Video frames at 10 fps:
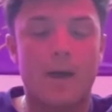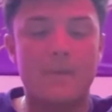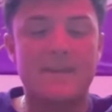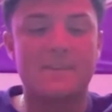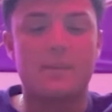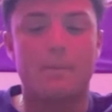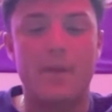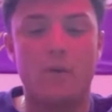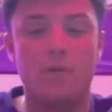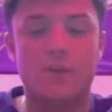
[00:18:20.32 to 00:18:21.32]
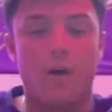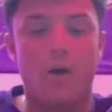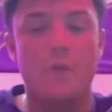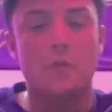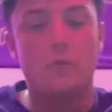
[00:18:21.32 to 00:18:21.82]
take the Bills
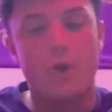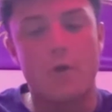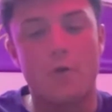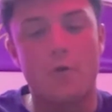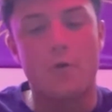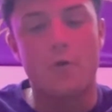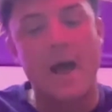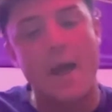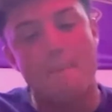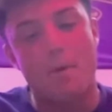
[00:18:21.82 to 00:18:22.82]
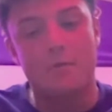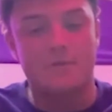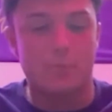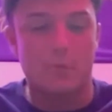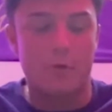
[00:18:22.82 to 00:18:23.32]
on the road at
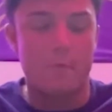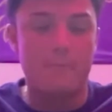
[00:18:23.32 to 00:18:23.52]
Baltimore.